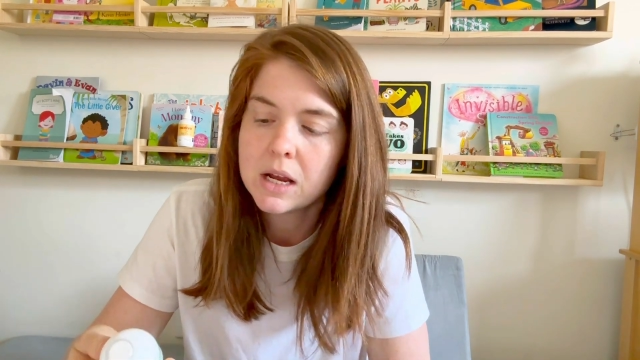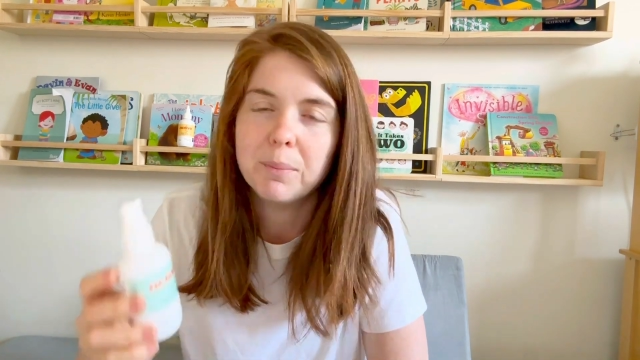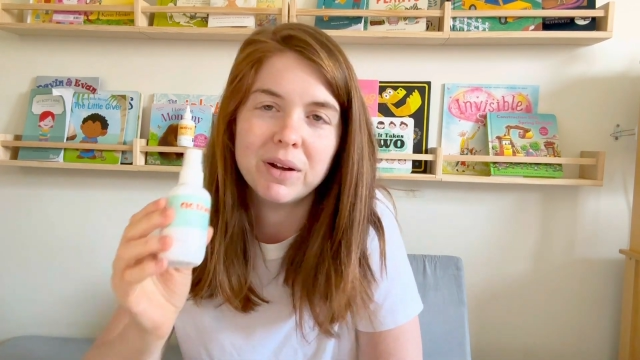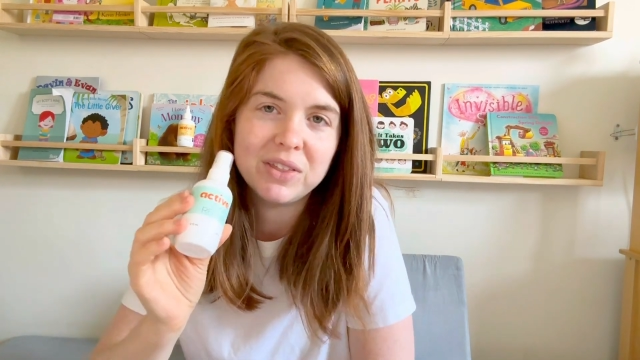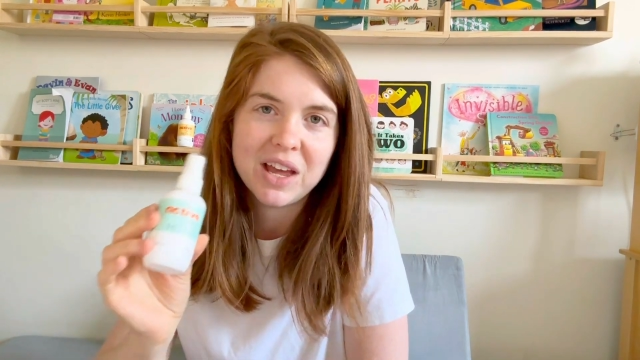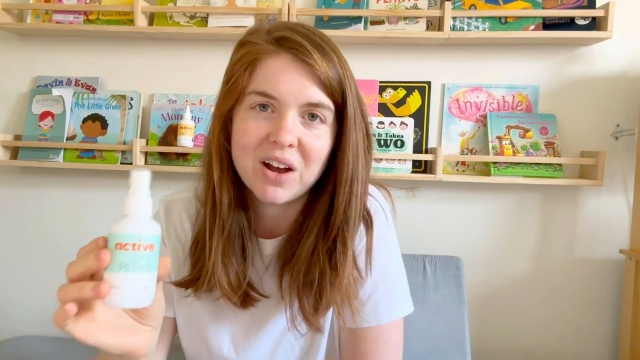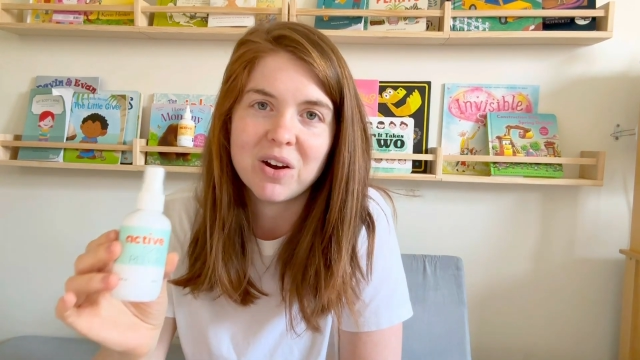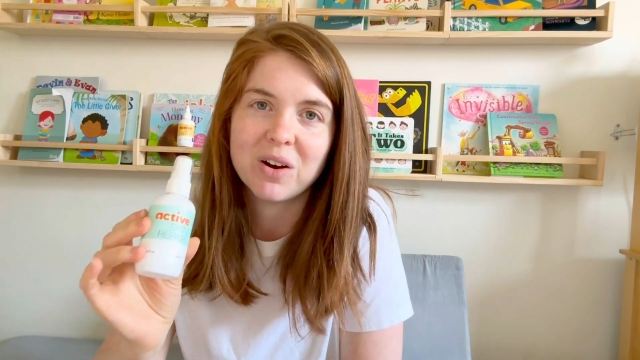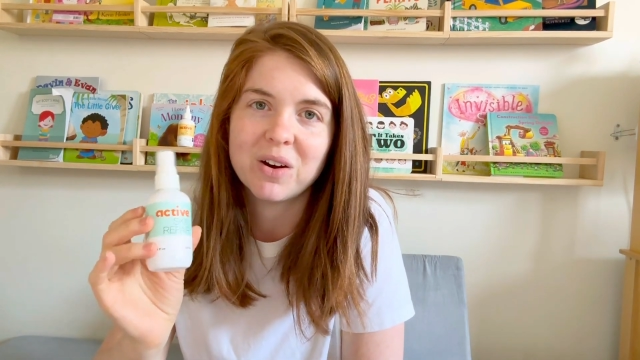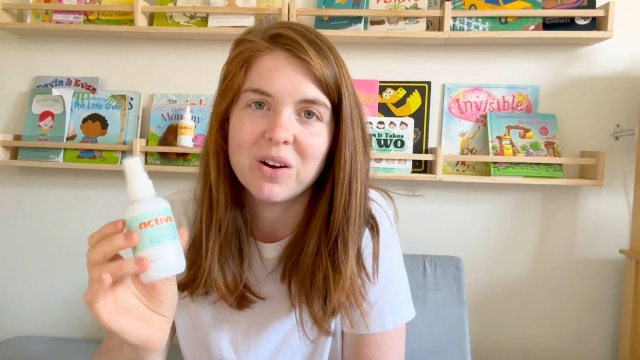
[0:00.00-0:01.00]
but they
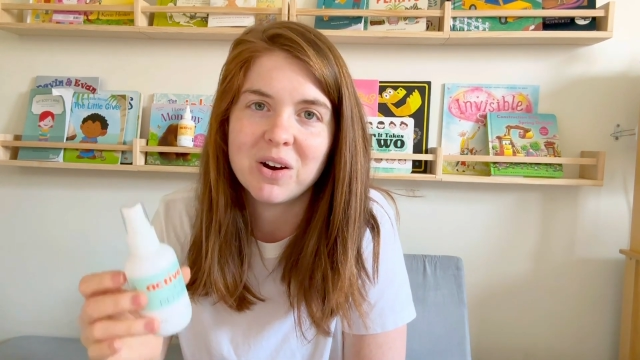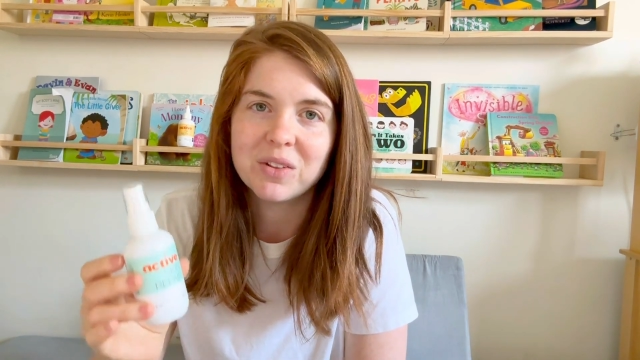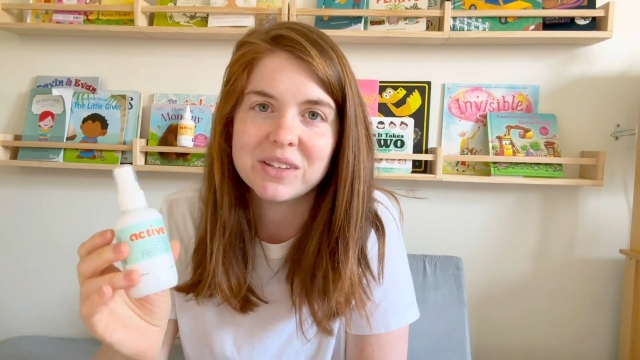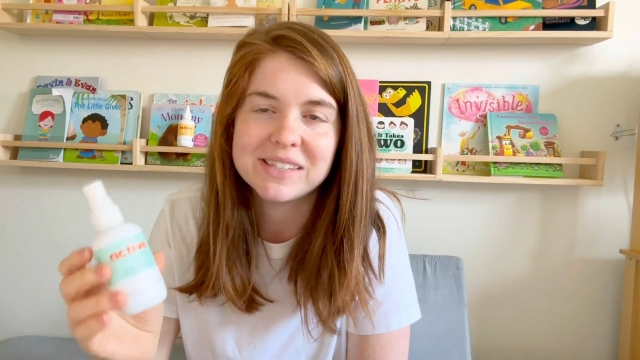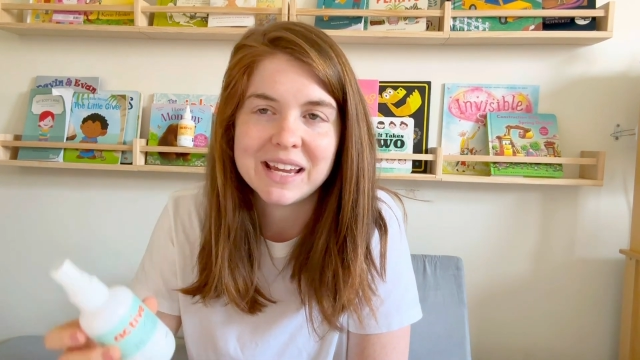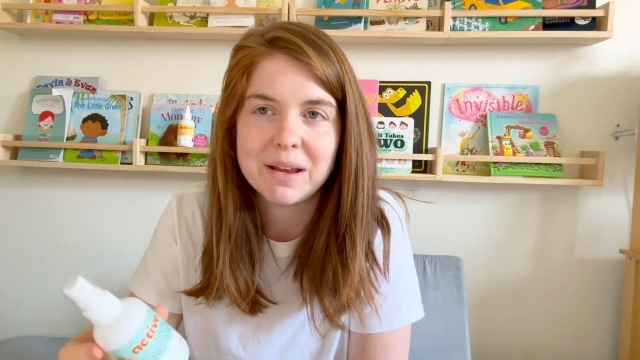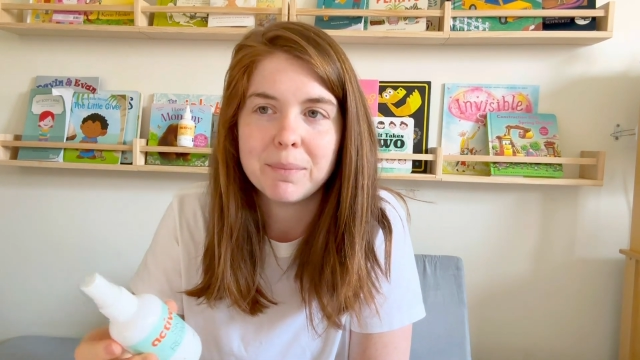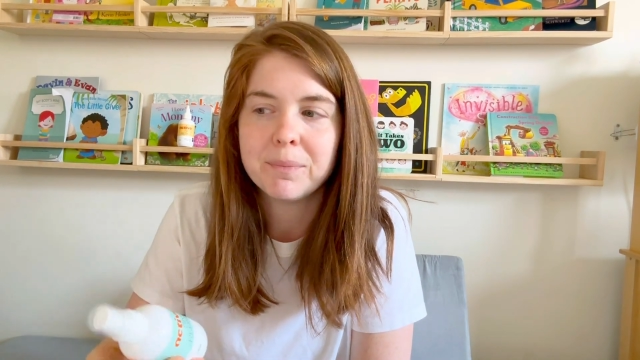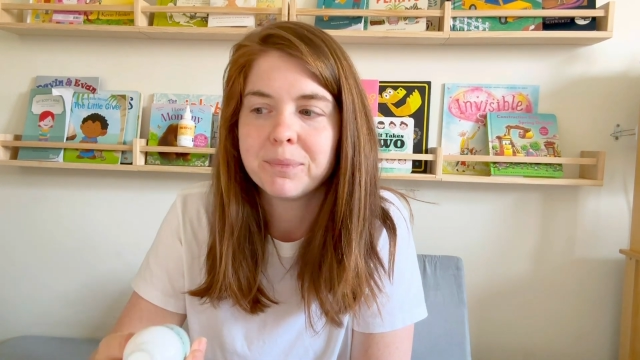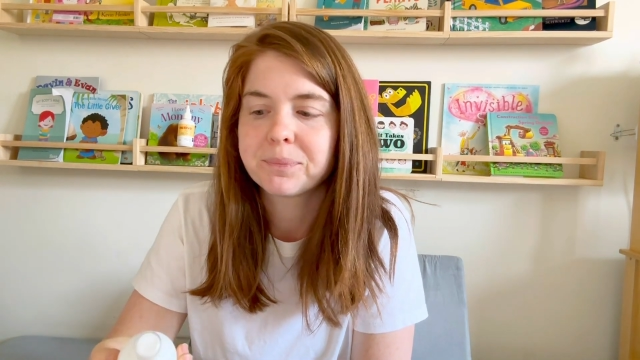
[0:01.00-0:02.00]
are all the same.